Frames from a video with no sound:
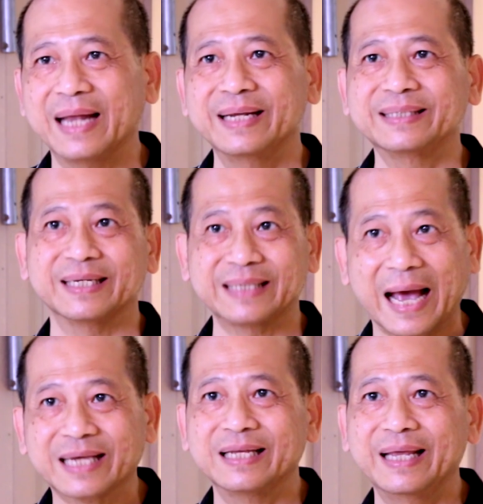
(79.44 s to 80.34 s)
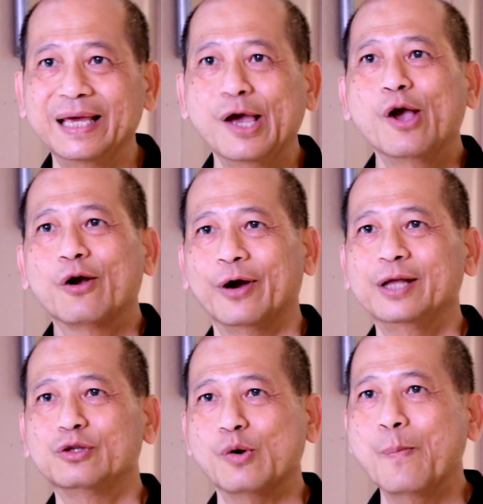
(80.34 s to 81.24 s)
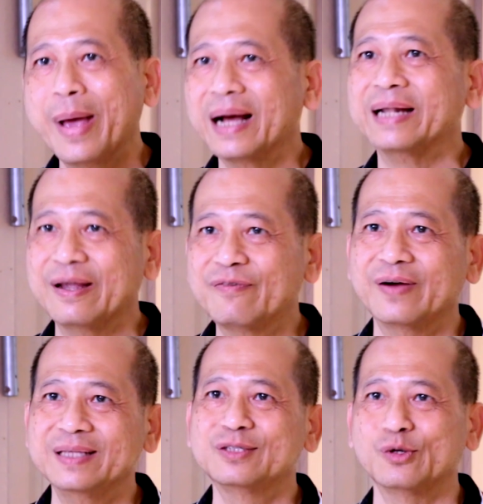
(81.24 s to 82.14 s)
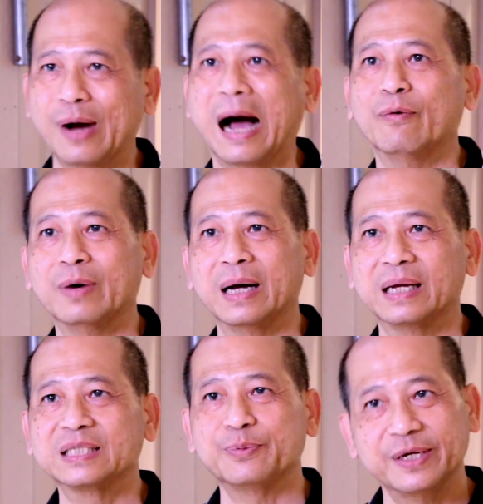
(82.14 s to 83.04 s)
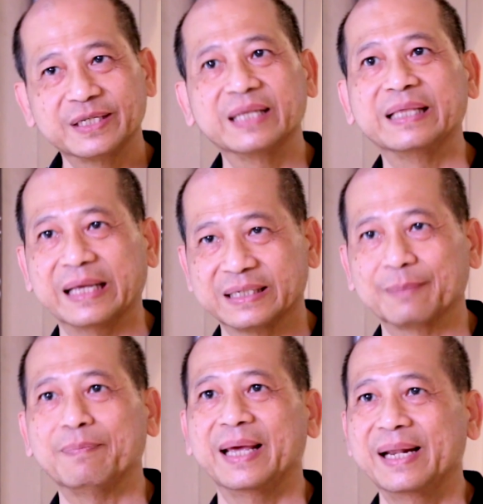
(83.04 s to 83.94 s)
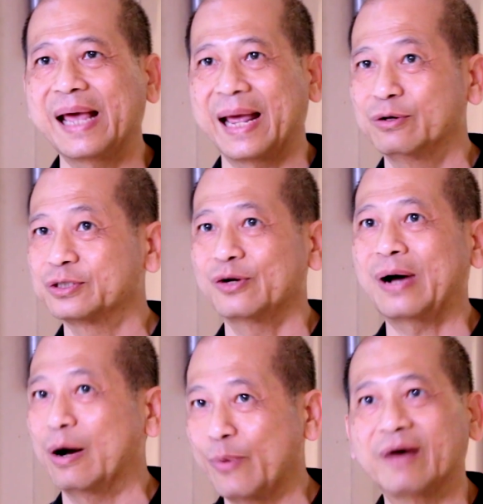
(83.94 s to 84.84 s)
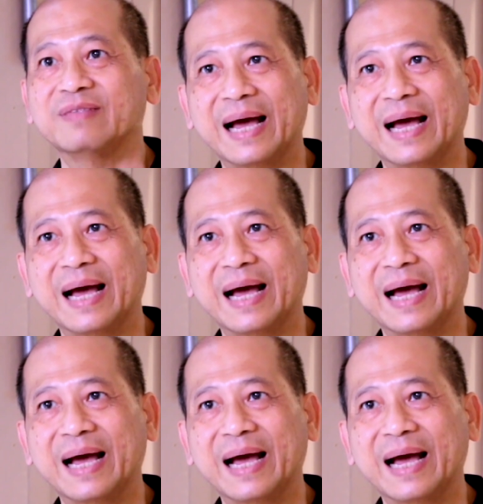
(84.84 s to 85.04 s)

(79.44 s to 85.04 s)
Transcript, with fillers: And this is actually going to make a difference to our spiritual discipline and also our way of